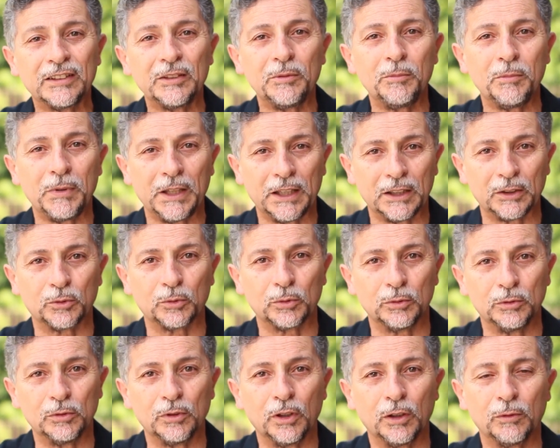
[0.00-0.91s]
So
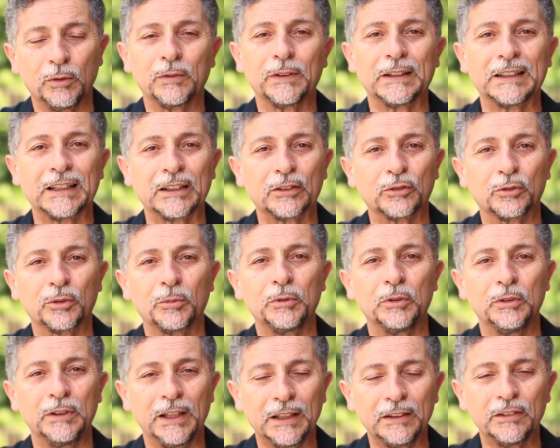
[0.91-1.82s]
stay tuned,
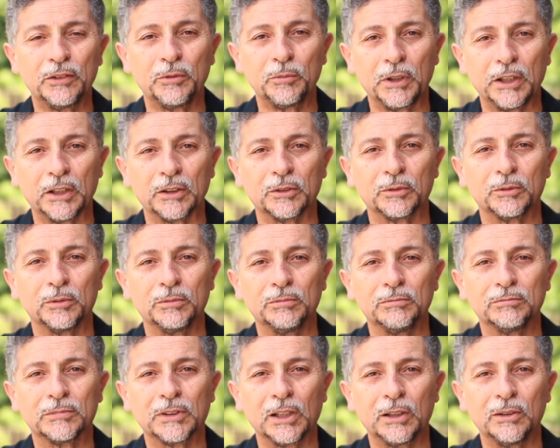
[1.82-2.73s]
do not miss the
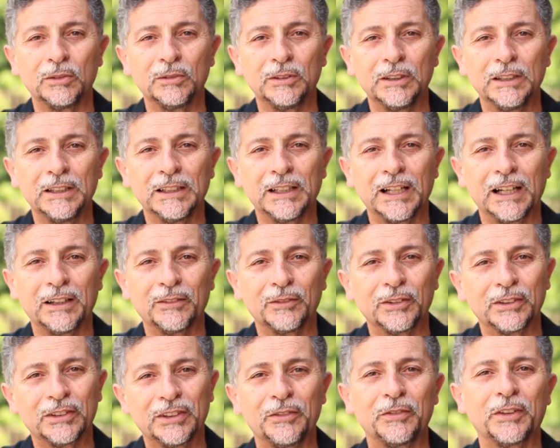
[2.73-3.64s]
next video
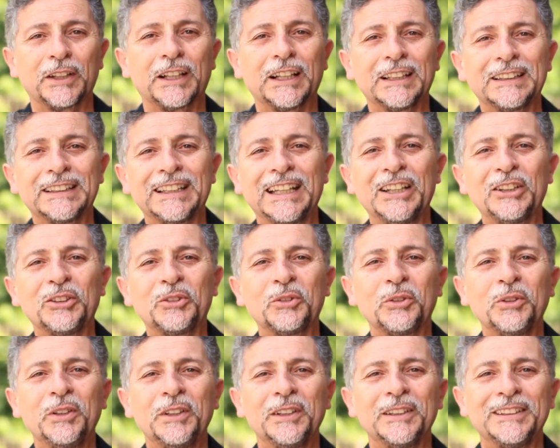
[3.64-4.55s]
because we will move
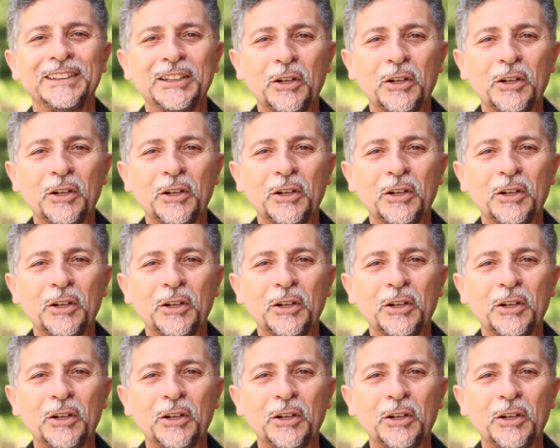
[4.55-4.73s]
forward.